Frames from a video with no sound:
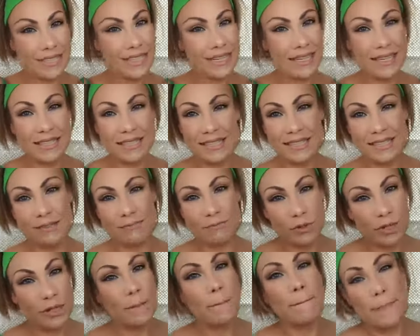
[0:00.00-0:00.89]
I
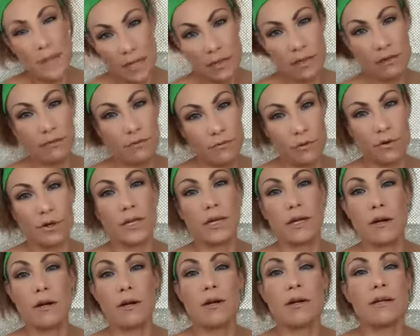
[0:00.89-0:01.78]
want to be there for you,
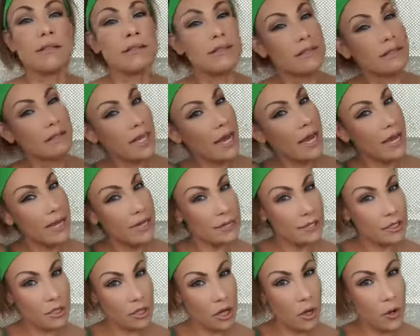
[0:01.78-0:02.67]
girls. Okay,
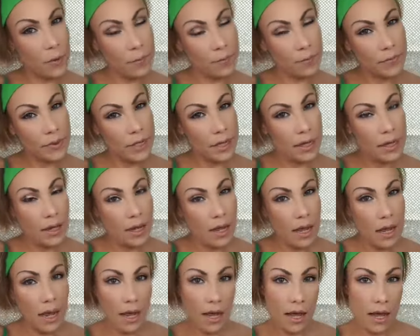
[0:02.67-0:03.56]
so
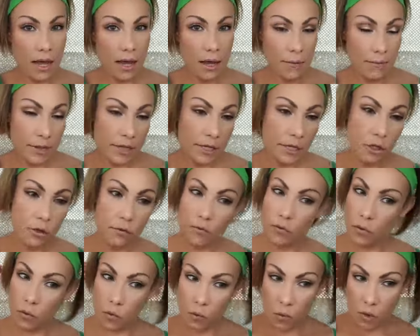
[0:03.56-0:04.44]
thank you
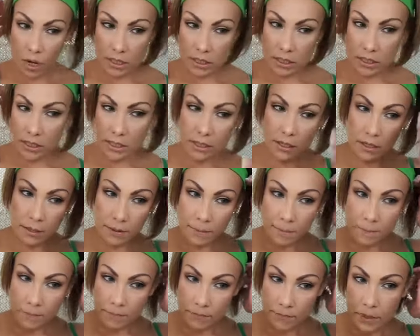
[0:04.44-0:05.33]
for watching.
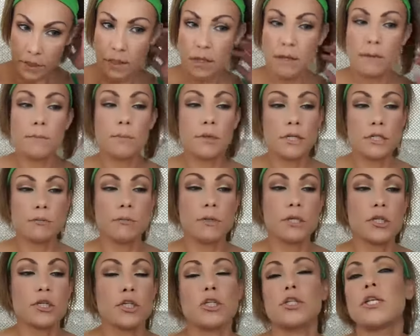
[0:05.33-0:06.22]
Please
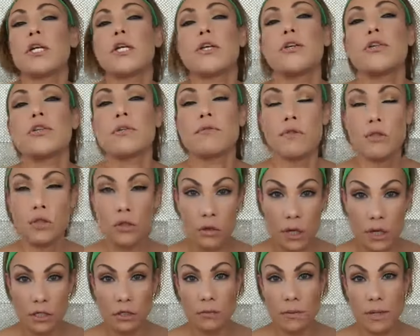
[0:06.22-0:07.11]
make sure that you
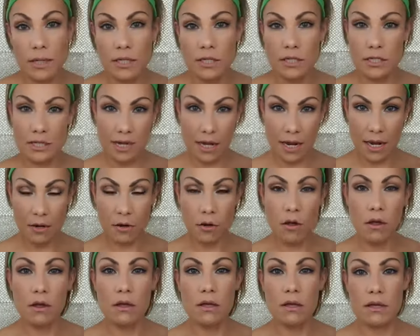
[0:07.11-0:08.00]
subscribe to my
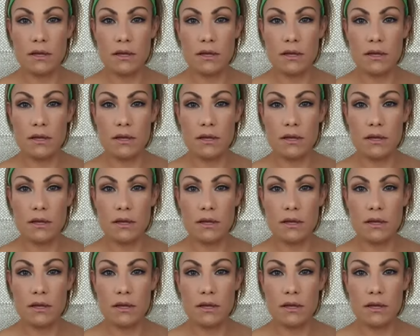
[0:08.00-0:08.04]
channel.